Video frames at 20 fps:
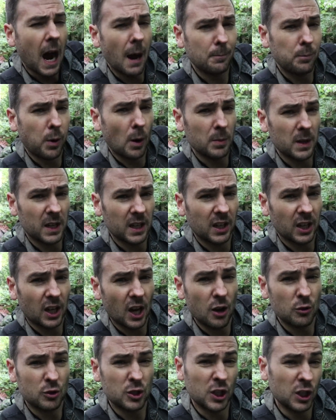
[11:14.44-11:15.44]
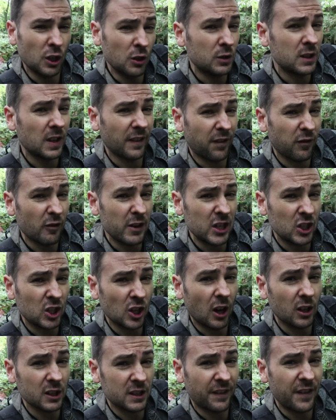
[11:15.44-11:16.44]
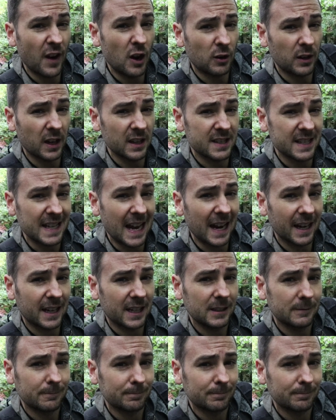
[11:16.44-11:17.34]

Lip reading: I'm probably gonna go 2 to 3 shots focus stack.